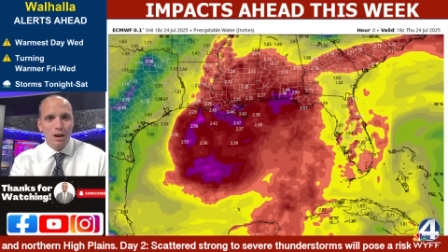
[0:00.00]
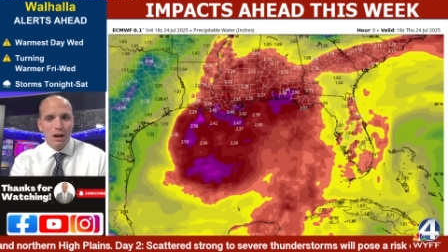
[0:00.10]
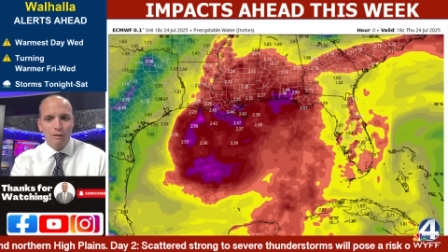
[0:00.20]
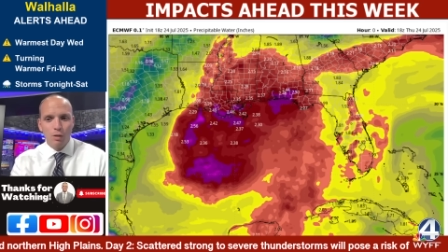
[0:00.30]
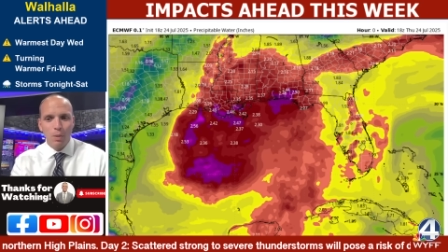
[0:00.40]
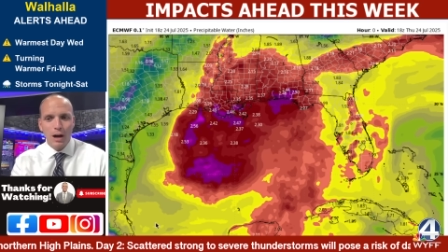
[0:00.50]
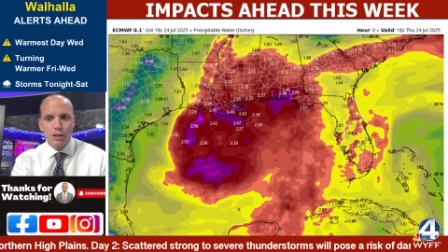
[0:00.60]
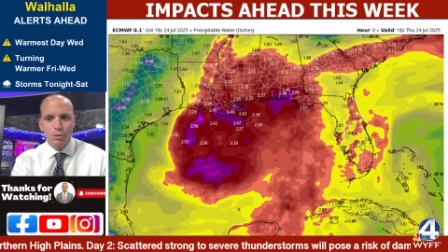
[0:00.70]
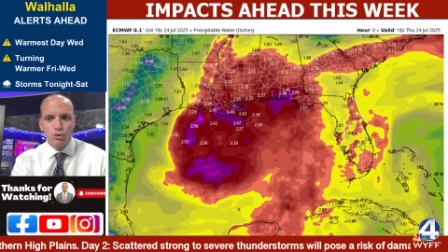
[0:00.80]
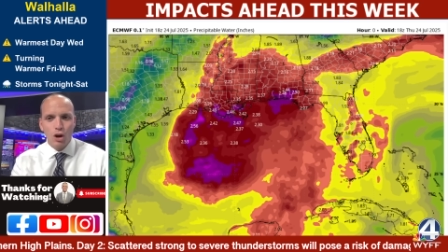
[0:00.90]
uh, for
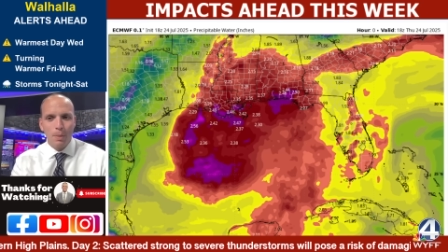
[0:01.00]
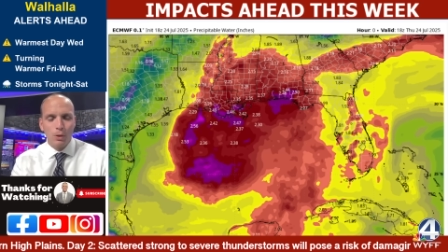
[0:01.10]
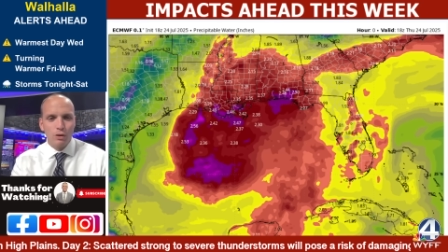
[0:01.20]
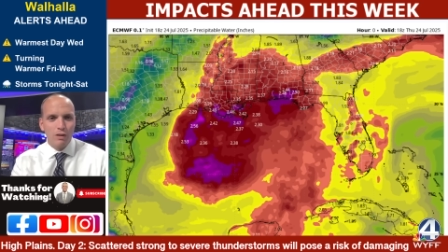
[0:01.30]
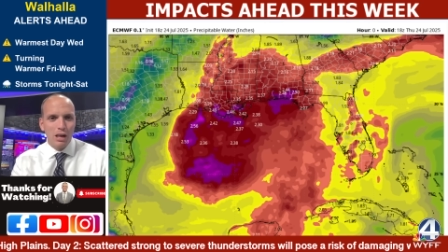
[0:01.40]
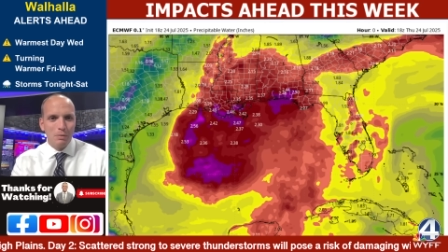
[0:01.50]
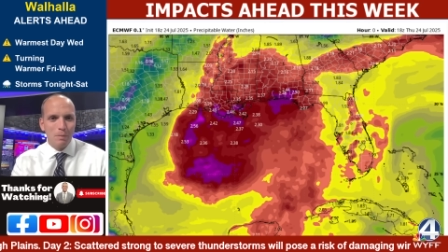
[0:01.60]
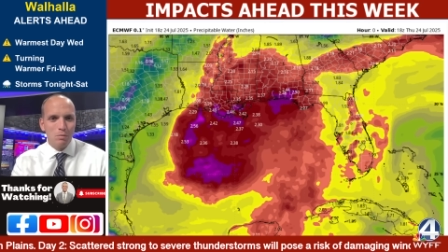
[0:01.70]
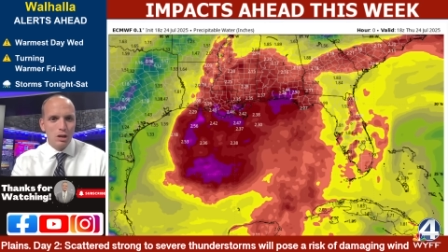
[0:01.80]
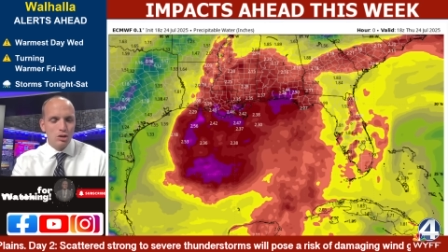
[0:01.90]
possible tropical
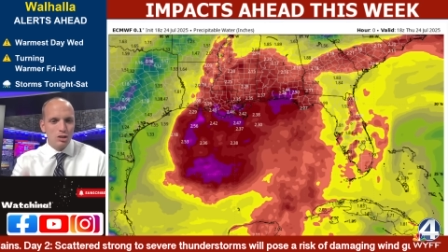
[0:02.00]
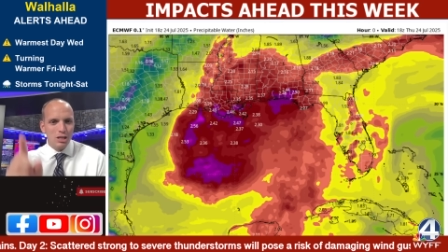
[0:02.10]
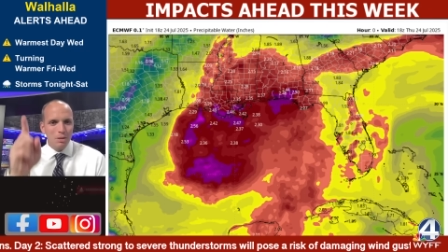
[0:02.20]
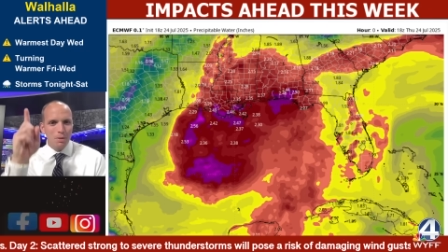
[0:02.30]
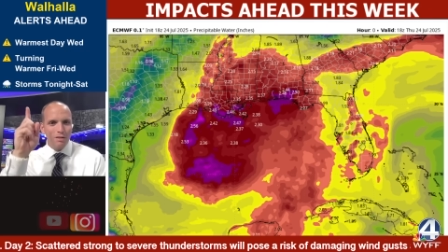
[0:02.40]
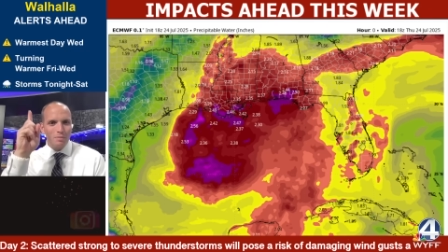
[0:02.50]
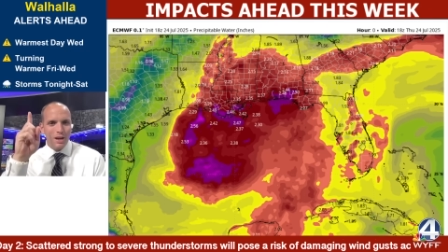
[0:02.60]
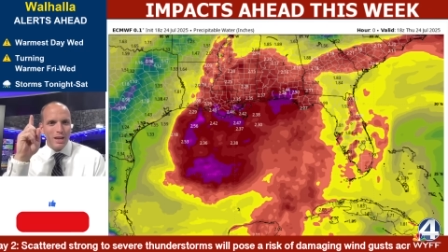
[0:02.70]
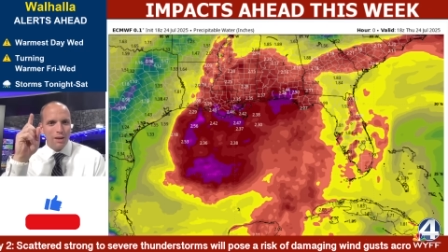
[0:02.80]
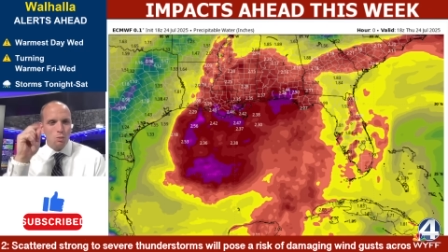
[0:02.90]
development. But as you see above my
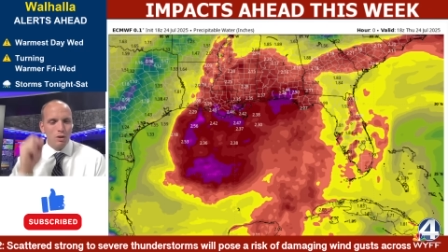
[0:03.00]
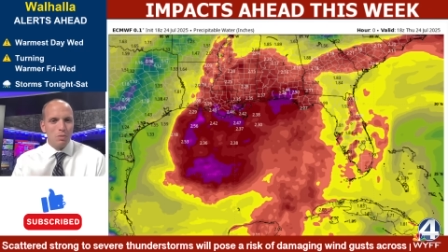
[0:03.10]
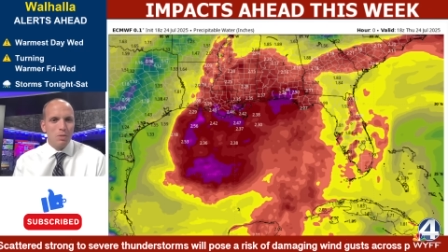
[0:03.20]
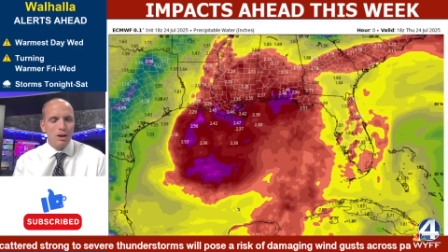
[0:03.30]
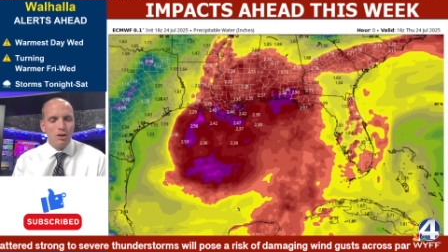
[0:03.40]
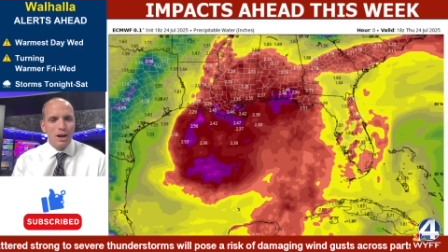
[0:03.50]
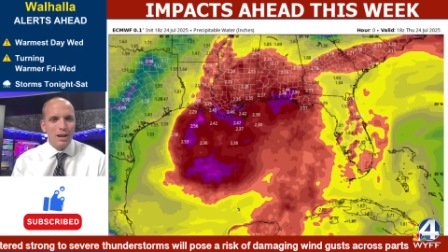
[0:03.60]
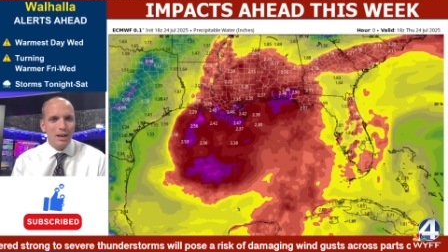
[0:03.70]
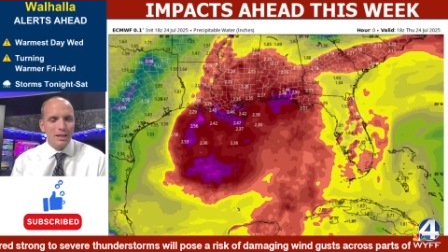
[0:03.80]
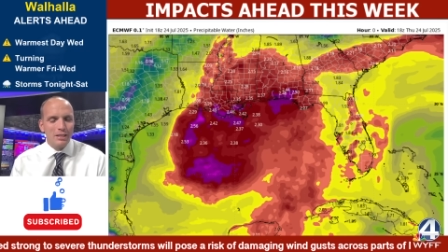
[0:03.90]
head, one of the bigger
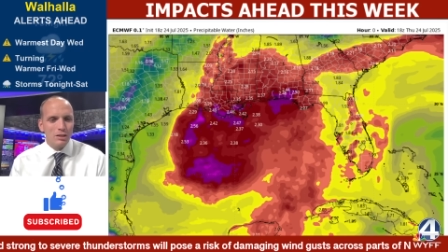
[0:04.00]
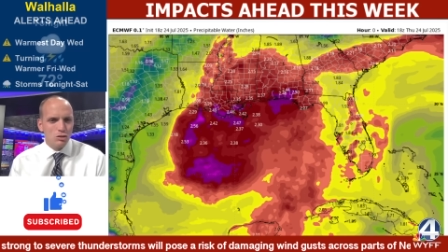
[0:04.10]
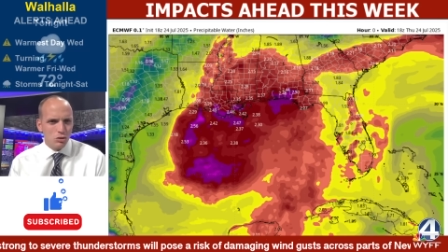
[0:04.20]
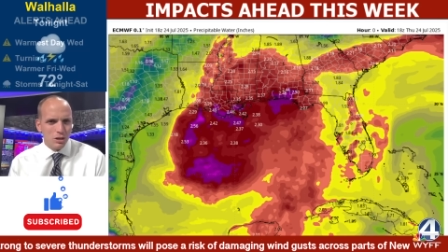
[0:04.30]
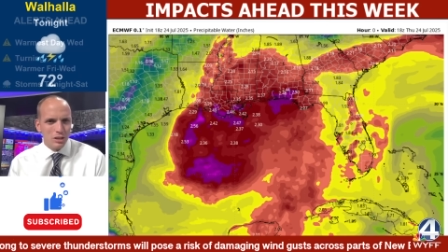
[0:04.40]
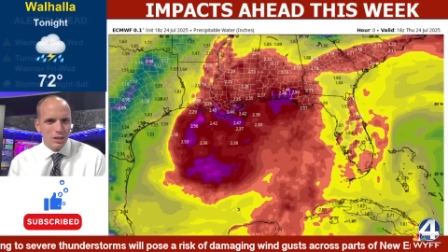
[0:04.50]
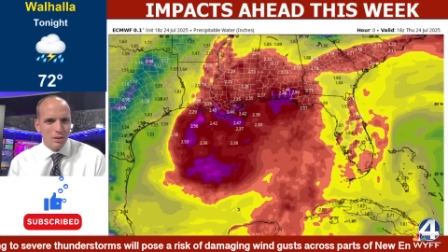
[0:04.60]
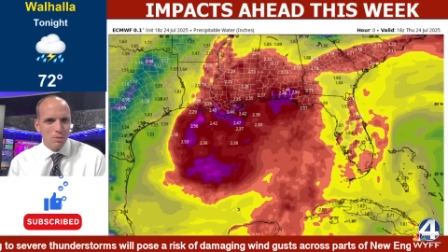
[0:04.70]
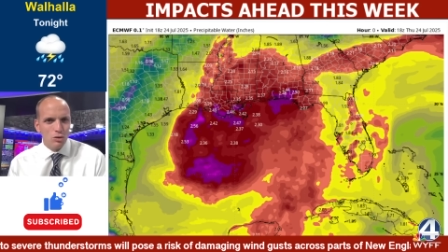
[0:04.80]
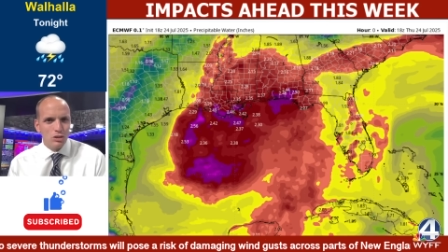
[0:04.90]
headlines that you're going to see
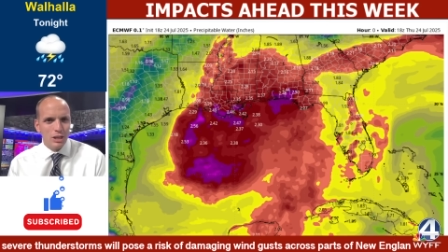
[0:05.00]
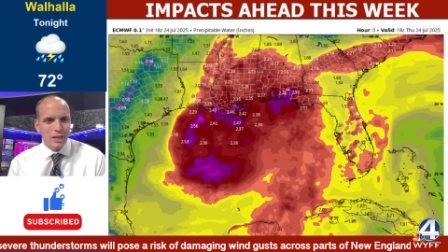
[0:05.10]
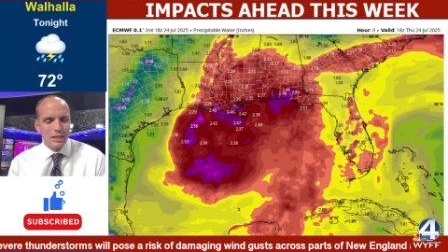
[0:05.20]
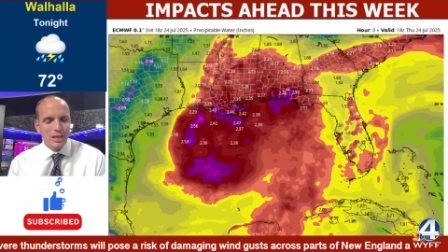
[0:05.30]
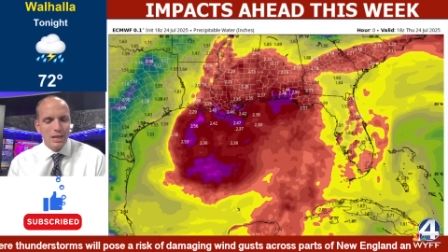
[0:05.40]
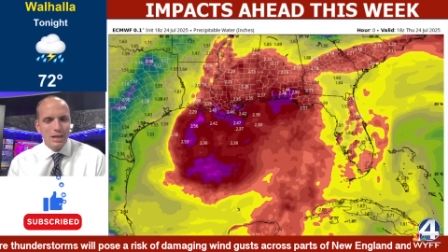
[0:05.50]
in most cities